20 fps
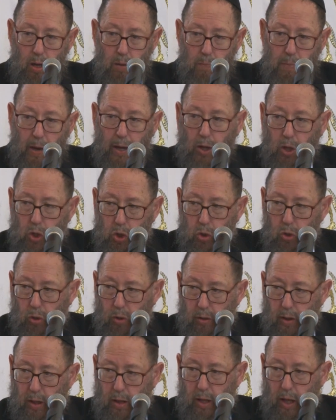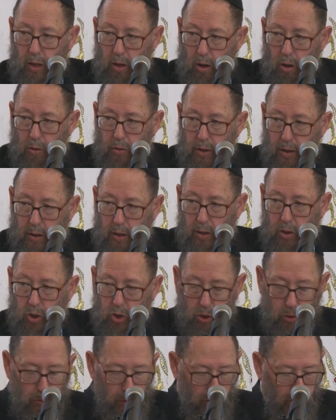Make sure that they know that they're
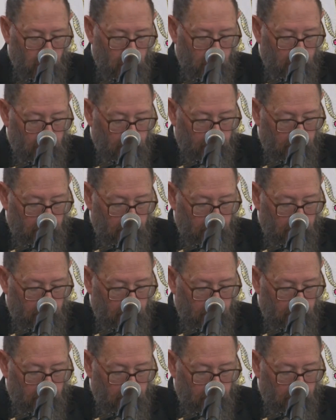Jewish.